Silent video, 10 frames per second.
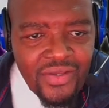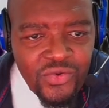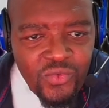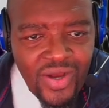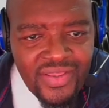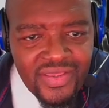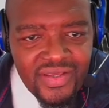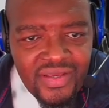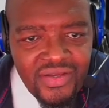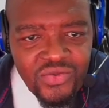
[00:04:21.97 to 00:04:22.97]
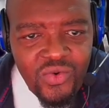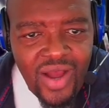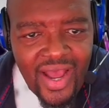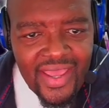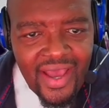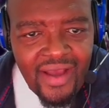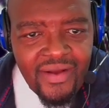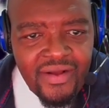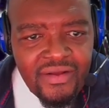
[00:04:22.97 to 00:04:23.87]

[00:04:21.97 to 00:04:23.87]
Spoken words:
You want to hire